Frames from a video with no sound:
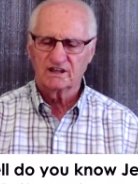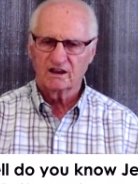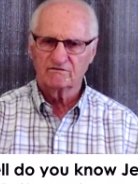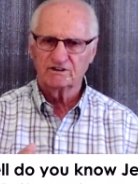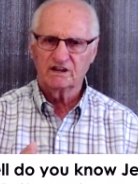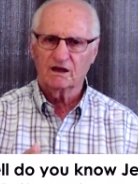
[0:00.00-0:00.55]

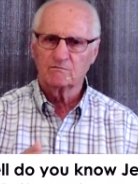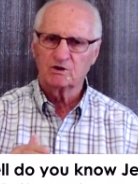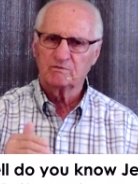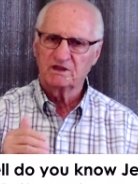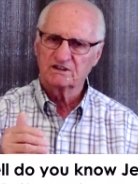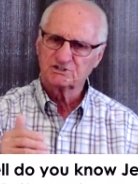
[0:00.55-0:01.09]
Every day I'm going to
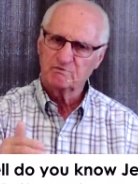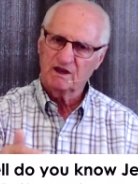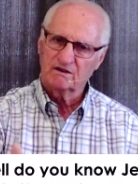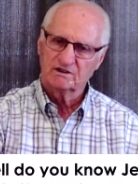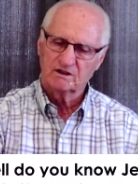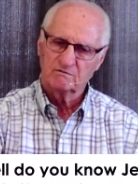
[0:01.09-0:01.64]
be
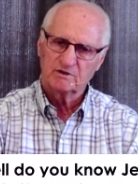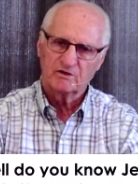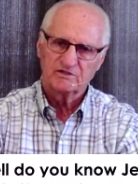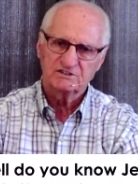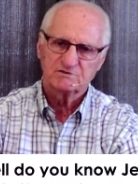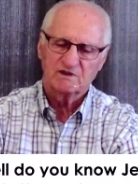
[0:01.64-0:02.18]
expounding upon
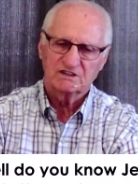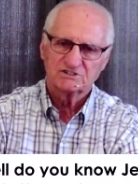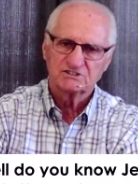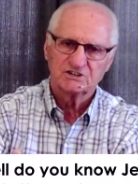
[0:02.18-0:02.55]
this message.